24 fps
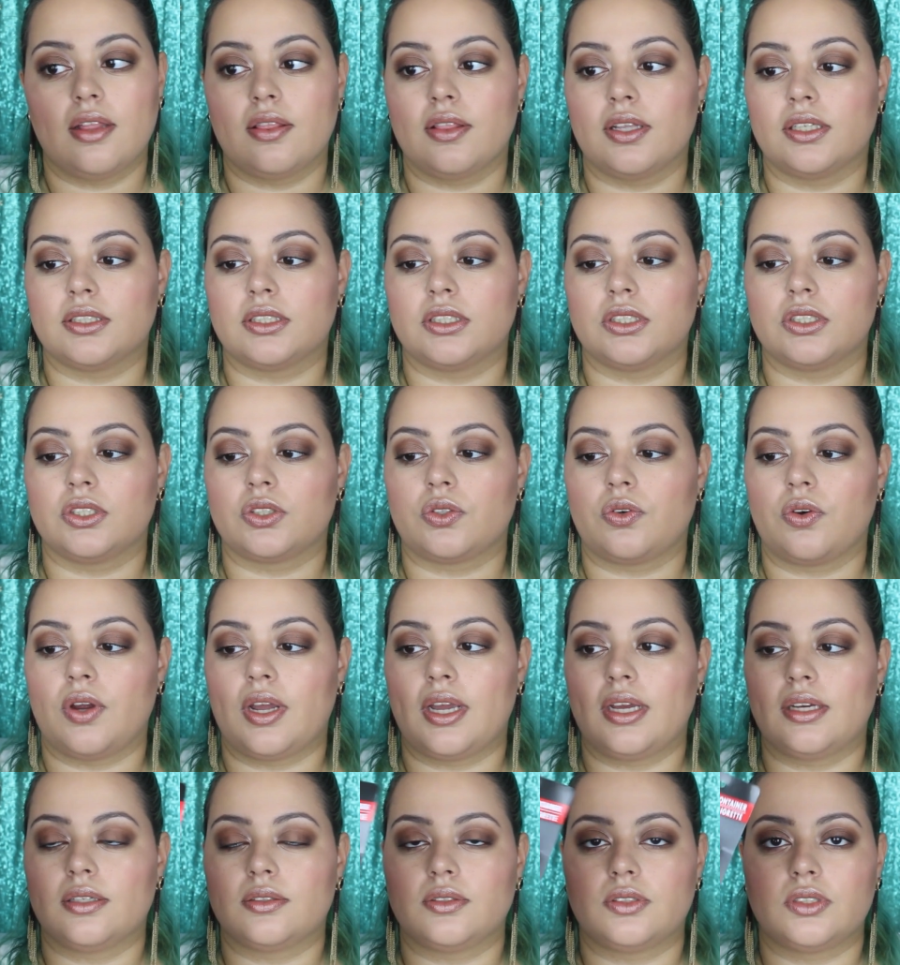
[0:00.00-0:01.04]
This is
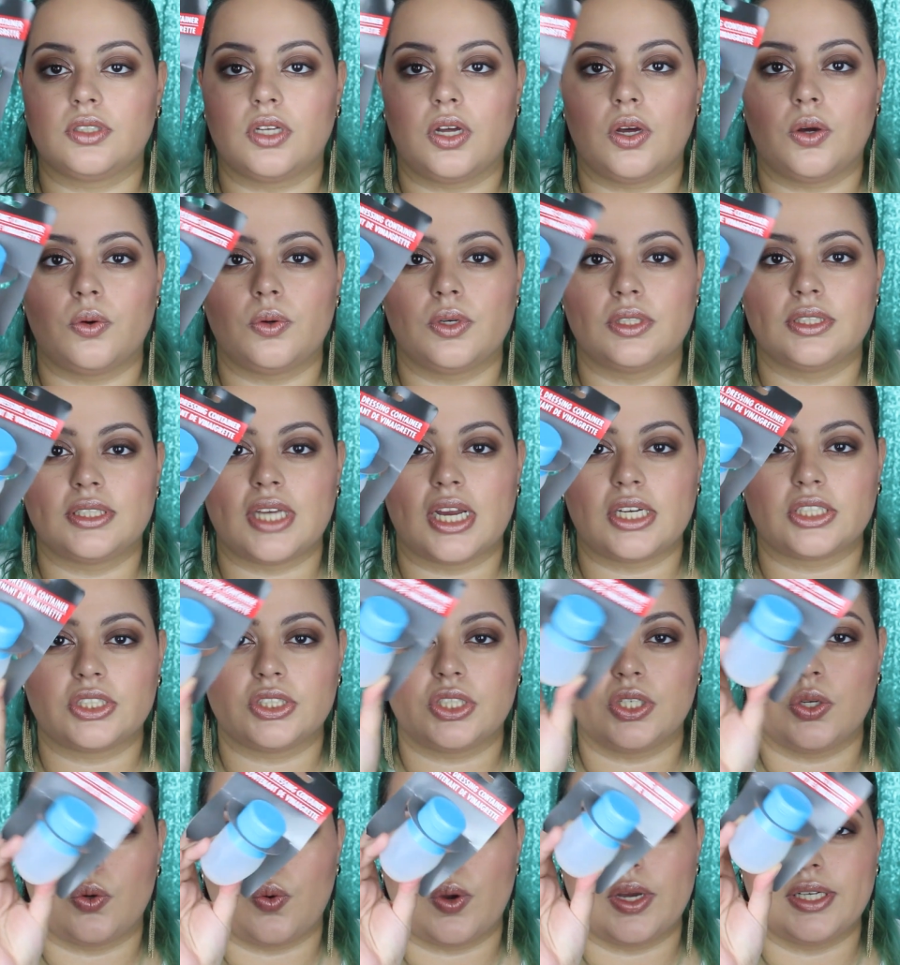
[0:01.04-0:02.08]
great. So it's
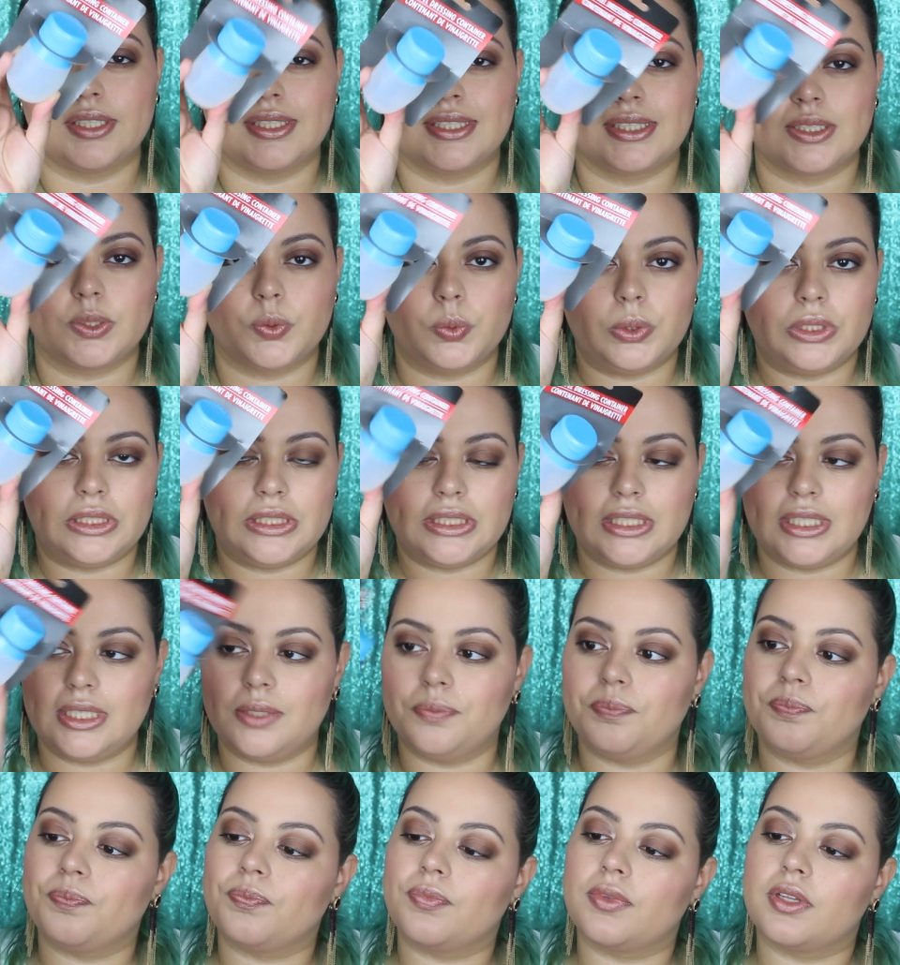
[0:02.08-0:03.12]
actually quite
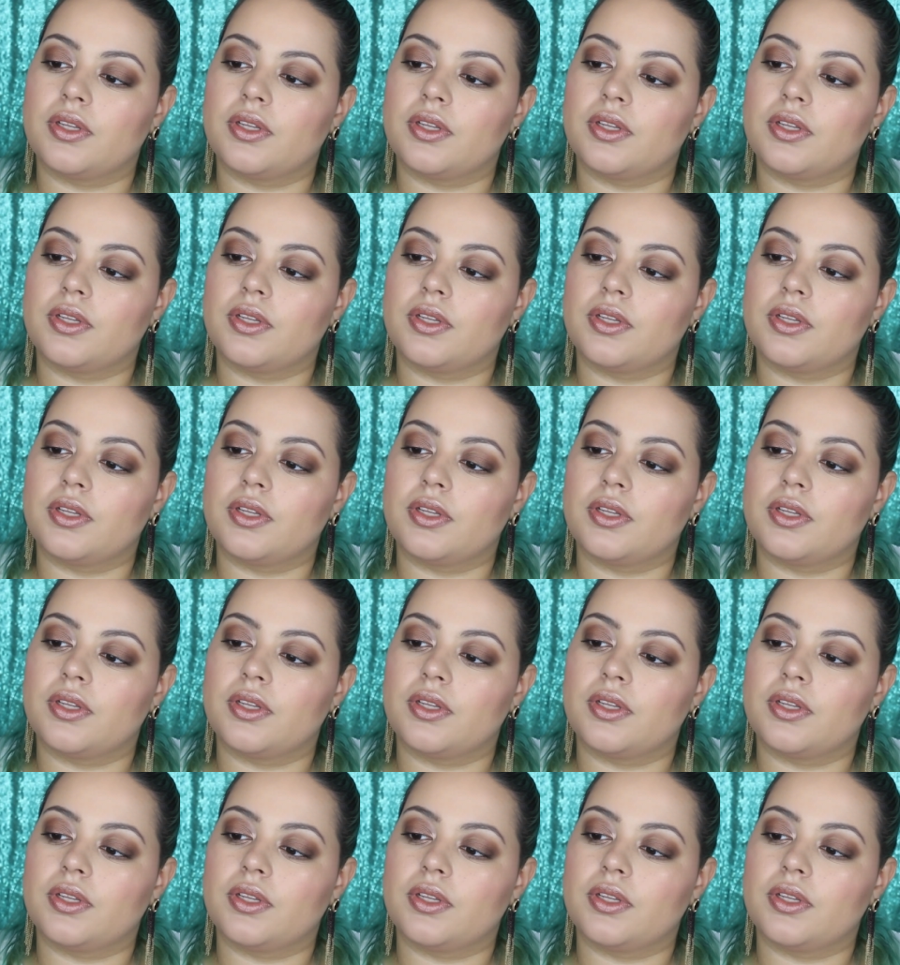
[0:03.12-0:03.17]
squishy.